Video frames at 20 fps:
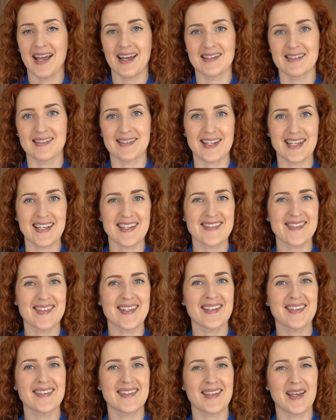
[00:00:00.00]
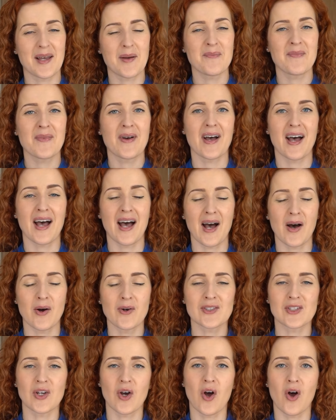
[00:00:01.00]
and testing them
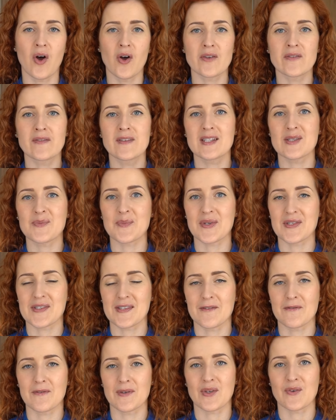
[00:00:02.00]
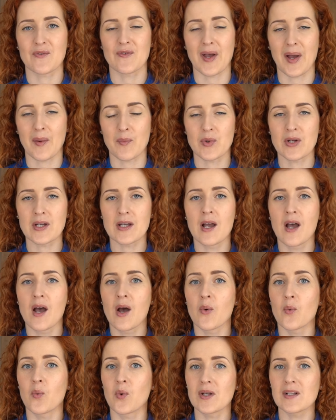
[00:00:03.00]
out on the specific fabric
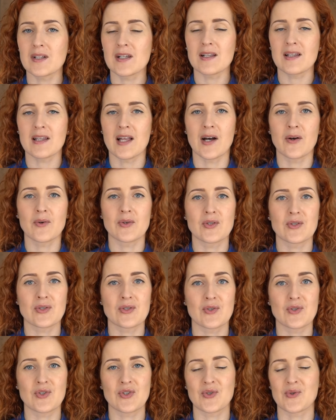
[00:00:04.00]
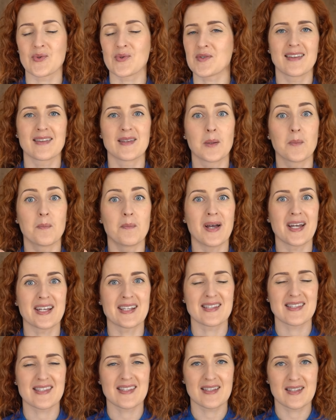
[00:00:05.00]
will allow you to choose the
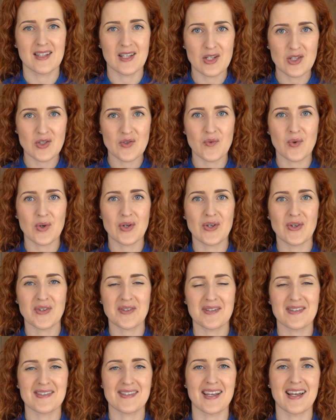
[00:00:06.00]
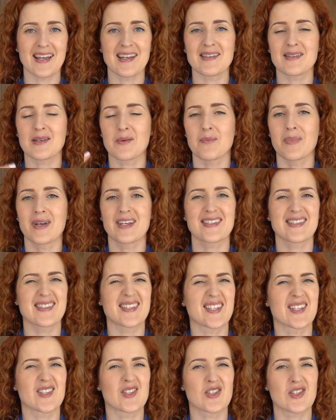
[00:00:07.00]
best stitch for your design, the best
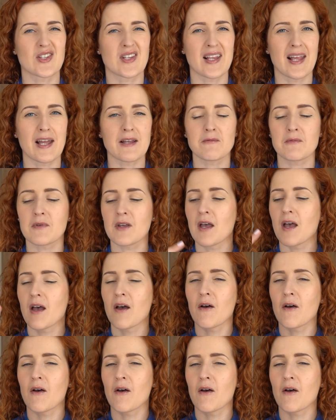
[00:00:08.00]
stitch length,